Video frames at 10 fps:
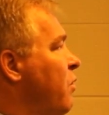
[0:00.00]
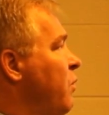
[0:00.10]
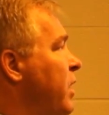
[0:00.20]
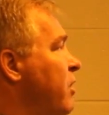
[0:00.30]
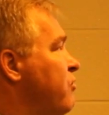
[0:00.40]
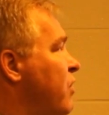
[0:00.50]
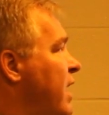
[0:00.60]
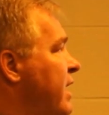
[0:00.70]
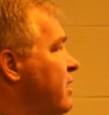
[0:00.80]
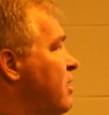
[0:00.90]
We are
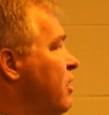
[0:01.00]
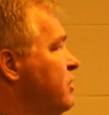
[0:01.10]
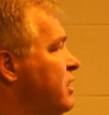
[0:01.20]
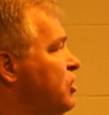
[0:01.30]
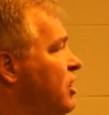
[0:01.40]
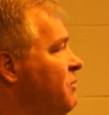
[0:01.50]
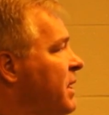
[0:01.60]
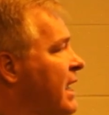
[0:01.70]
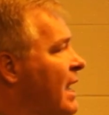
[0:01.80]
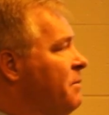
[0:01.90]
trying to close the
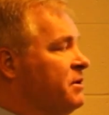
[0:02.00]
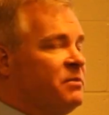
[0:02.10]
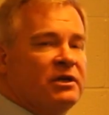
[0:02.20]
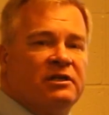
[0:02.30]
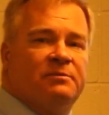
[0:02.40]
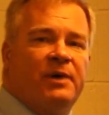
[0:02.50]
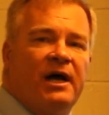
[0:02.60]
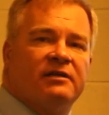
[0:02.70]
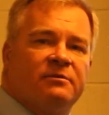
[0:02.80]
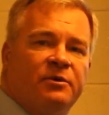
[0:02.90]
achievement gap as much as
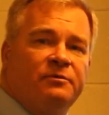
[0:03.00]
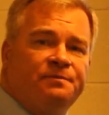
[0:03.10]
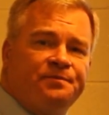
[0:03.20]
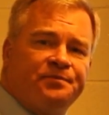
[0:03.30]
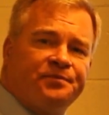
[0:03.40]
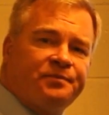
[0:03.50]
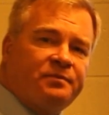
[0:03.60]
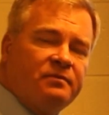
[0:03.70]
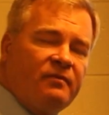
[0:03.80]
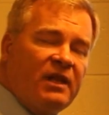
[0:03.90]
possible.
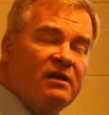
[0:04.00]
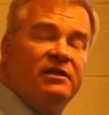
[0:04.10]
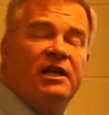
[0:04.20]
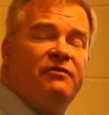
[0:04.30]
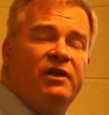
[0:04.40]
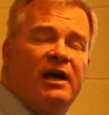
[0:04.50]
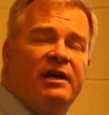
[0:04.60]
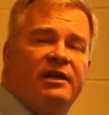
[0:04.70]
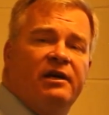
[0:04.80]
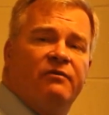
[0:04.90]
To give you an
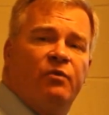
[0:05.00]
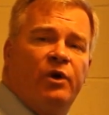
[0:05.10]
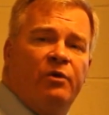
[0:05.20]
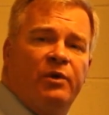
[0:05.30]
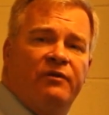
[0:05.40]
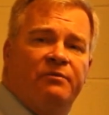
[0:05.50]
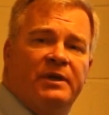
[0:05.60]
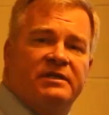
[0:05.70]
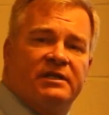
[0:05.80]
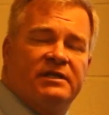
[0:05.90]
idea of where we've
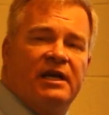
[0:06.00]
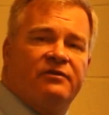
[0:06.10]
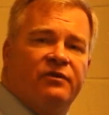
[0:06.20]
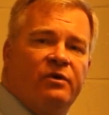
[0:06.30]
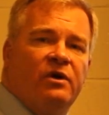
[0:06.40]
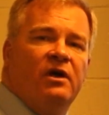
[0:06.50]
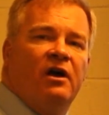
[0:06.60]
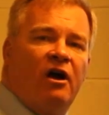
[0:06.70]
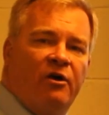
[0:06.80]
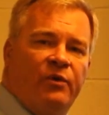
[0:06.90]
been successful,
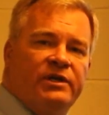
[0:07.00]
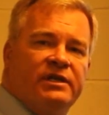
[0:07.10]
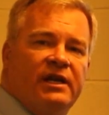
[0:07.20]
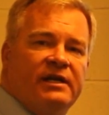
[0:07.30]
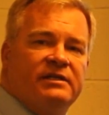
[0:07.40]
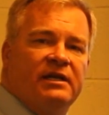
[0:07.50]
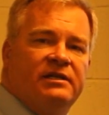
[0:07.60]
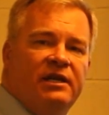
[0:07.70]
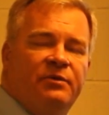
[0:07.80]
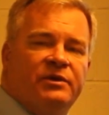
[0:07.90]
our recent
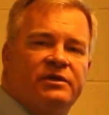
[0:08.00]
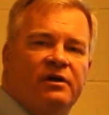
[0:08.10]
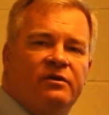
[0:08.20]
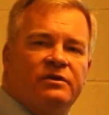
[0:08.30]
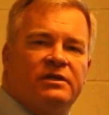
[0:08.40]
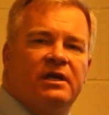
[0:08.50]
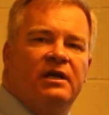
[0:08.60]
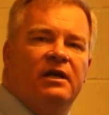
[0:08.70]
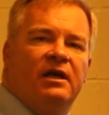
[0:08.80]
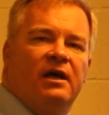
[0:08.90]
SAT results
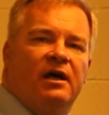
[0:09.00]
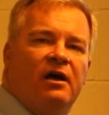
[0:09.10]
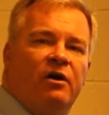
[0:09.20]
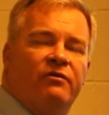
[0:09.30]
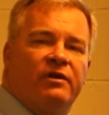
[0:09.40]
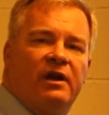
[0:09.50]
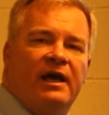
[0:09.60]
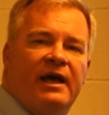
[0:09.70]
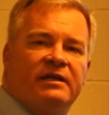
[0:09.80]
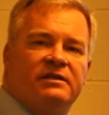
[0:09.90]
uh, over the
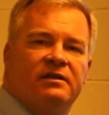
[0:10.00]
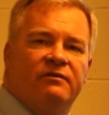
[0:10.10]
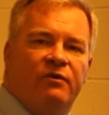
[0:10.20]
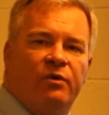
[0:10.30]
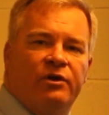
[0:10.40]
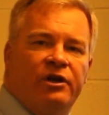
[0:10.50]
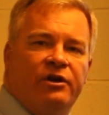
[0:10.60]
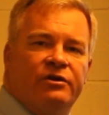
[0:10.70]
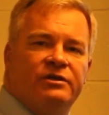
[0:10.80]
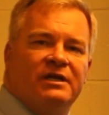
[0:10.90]
last four
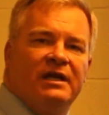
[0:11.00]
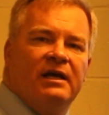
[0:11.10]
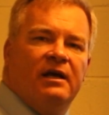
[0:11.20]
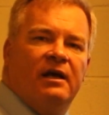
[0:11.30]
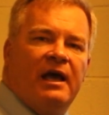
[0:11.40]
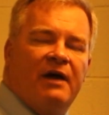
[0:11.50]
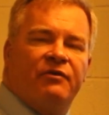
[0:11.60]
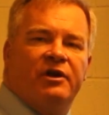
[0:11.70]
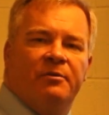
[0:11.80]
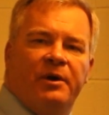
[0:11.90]
years,
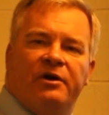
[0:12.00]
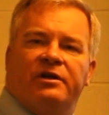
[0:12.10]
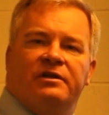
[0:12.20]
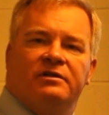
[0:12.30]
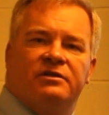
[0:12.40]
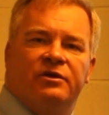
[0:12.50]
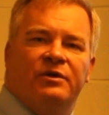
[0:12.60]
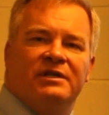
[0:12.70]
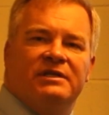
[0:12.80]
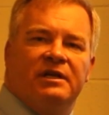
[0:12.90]
African American
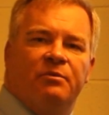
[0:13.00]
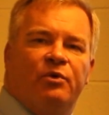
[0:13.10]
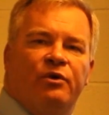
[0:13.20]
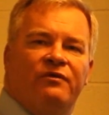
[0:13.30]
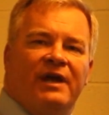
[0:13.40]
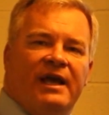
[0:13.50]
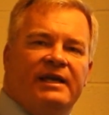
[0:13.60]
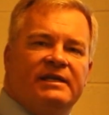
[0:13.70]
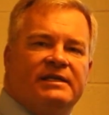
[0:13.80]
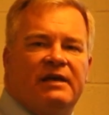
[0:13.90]
students improved
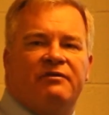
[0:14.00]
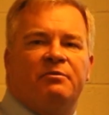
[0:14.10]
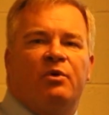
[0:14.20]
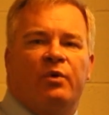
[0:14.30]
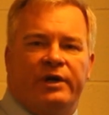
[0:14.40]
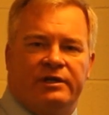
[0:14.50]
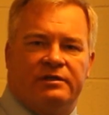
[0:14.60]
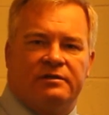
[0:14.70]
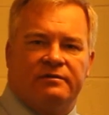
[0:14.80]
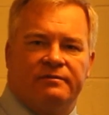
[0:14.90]
87
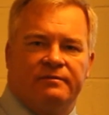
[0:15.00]
points.